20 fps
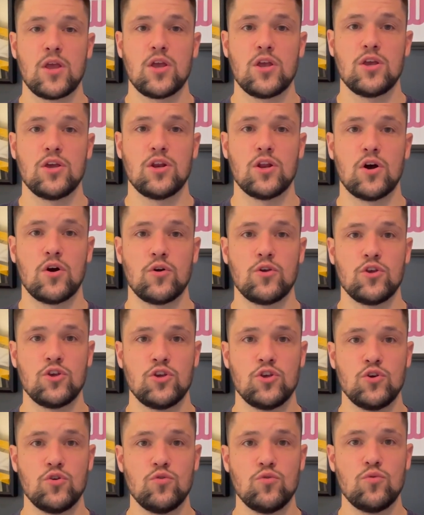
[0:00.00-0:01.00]

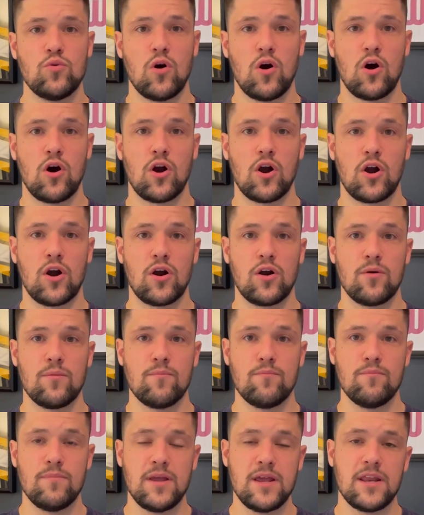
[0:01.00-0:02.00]
you are
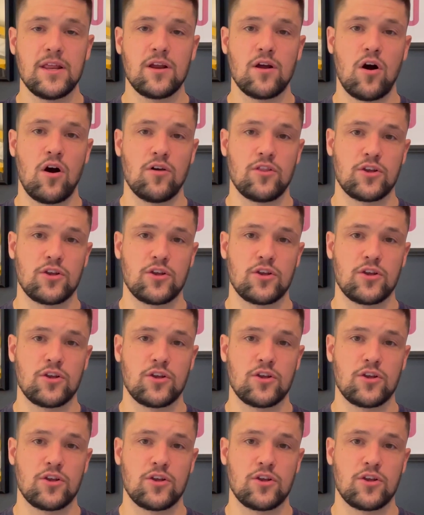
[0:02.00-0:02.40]
meeting all